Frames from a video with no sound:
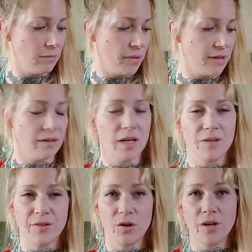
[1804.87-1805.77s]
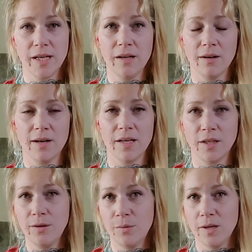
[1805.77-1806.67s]
But if you're here and
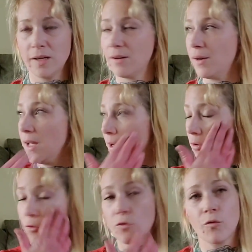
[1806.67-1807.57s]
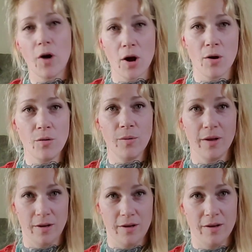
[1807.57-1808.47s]
you want to grow
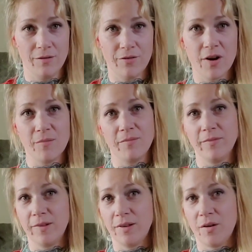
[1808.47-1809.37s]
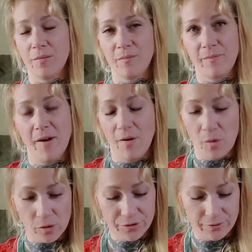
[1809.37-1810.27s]
from
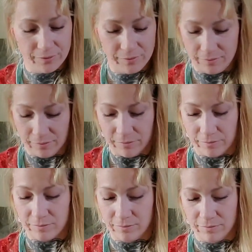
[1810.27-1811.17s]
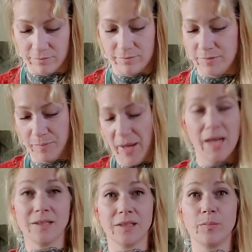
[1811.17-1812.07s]
old
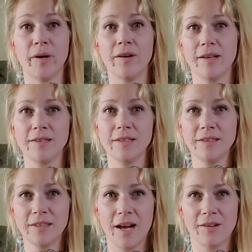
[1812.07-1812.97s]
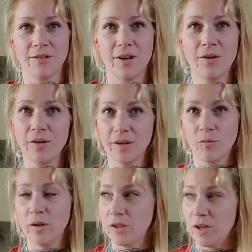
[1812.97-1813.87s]
past experiences, I don't know,
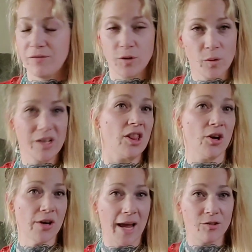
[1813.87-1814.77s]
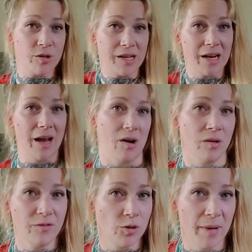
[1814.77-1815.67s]
if you want to learn how to get
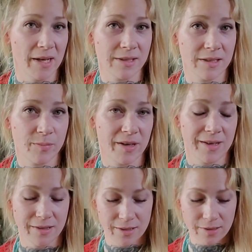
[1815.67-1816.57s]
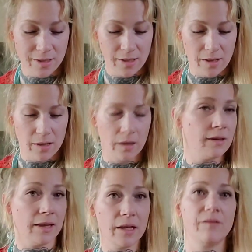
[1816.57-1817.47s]
out of your past experiences and
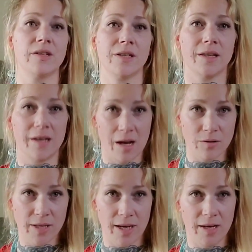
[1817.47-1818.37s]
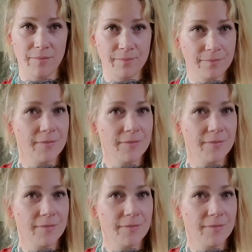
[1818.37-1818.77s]
live into the now time,